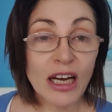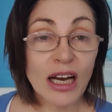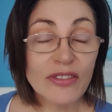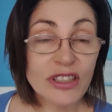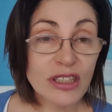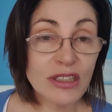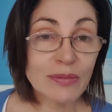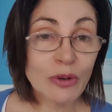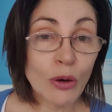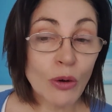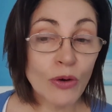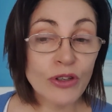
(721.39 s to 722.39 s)
I've seen some
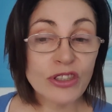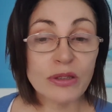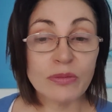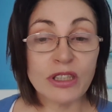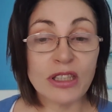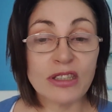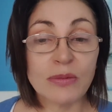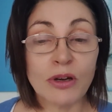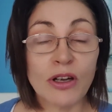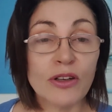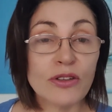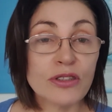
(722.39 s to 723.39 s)
awesome
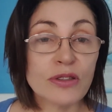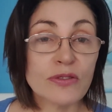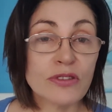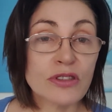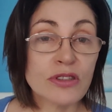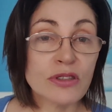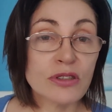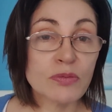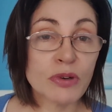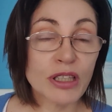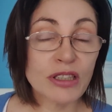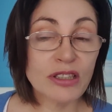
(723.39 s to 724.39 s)
testimonials of
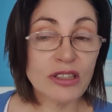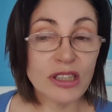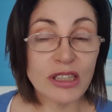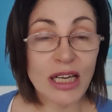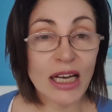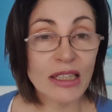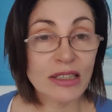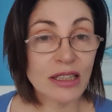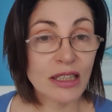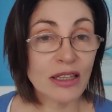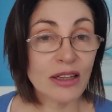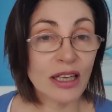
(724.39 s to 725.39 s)
practitioners
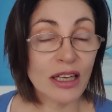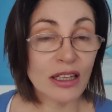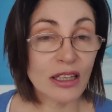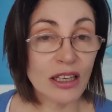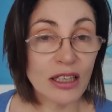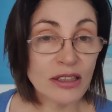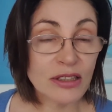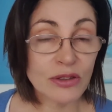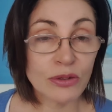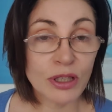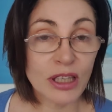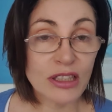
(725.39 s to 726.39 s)
asking their clients
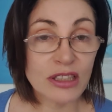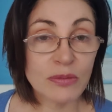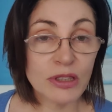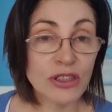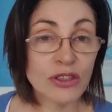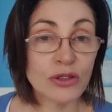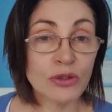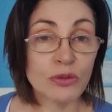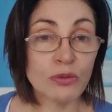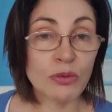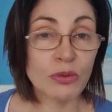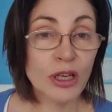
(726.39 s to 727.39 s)
or customers
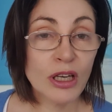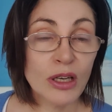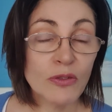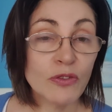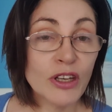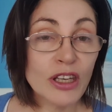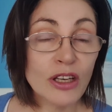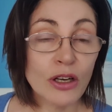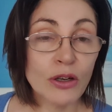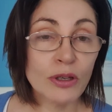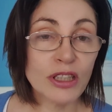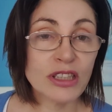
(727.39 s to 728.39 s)
to
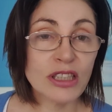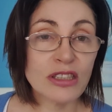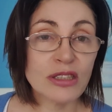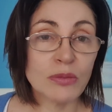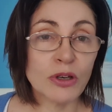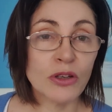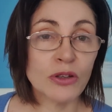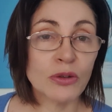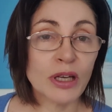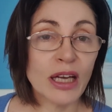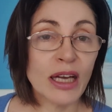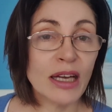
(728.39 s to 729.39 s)
video a
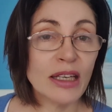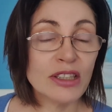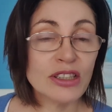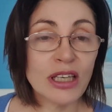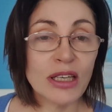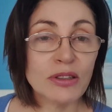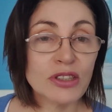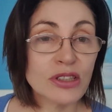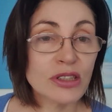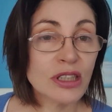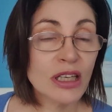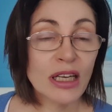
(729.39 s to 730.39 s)
testimonial, and
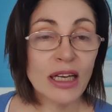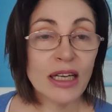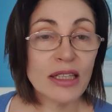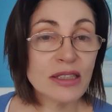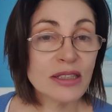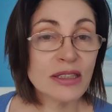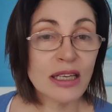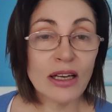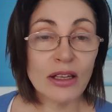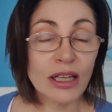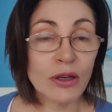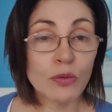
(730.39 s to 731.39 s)
it's
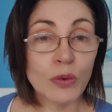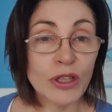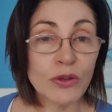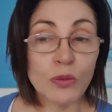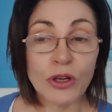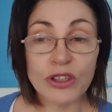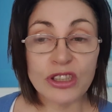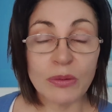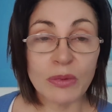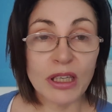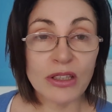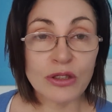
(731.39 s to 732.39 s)
like when you watch
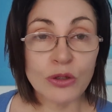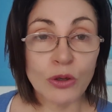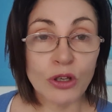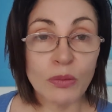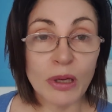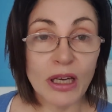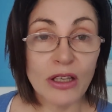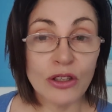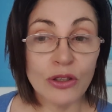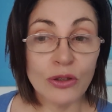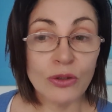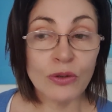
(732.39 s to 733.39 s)
someone else talk about
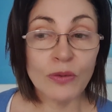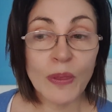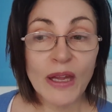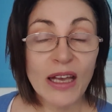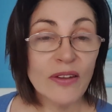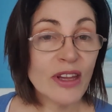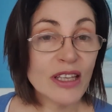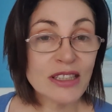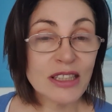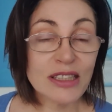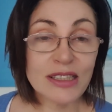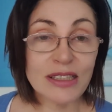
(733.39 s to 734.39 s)
you, that's
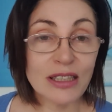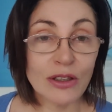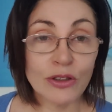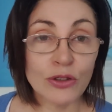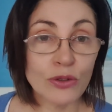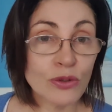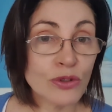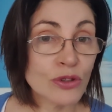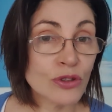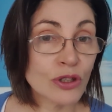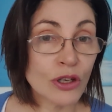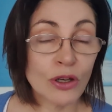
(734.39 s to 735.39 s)
going to sell you
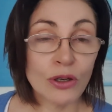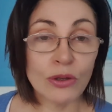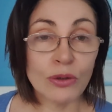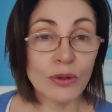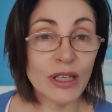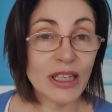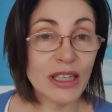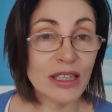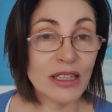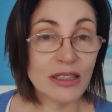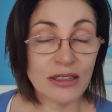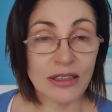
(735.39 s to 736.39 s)
so
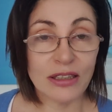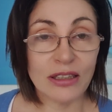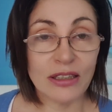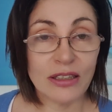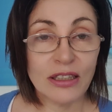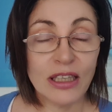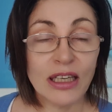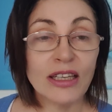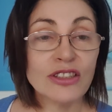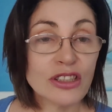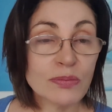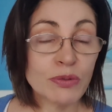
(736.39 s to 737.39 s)
easily.
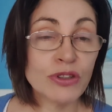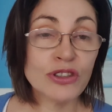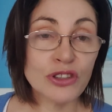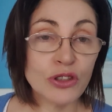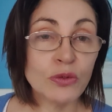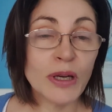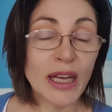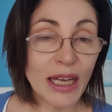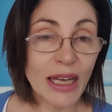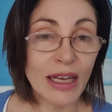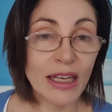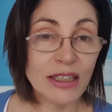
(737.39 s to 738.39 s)
It just puts you
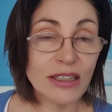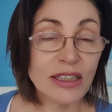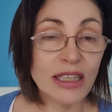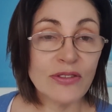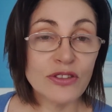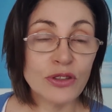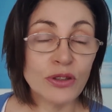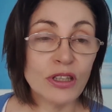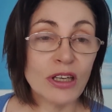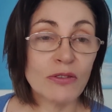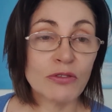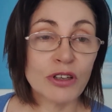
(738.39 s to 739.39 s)
ahead, gives you
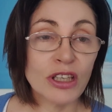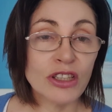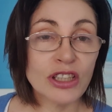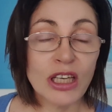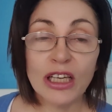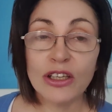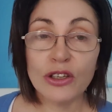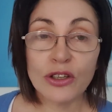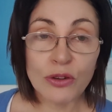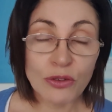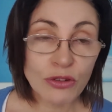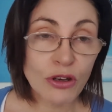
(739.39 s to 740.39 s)
leverage. You
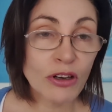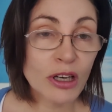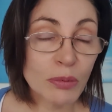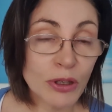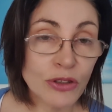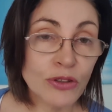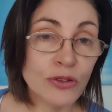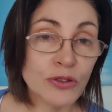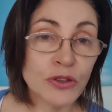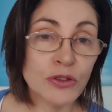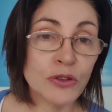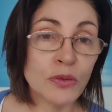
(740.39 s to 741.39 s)
can throw it up on
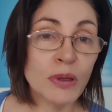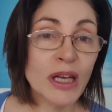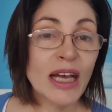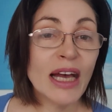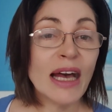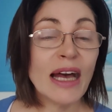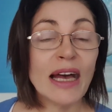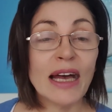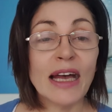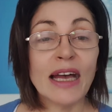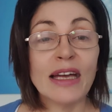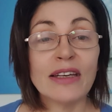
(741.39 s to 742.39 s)
YouTube
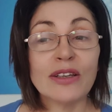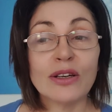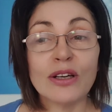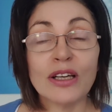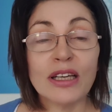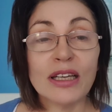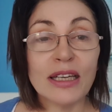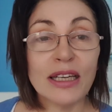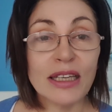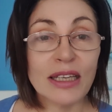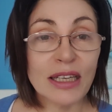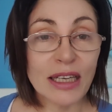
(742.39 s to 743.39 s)
and
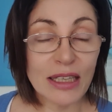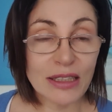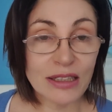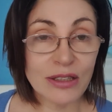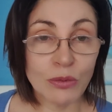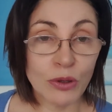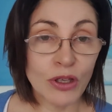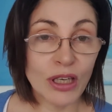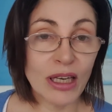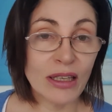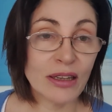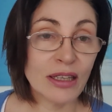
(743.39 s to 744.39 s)
it gets the word
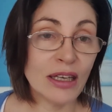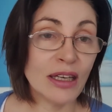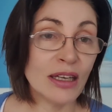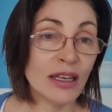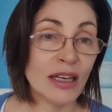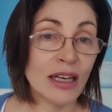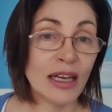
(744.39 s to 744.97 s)
out there.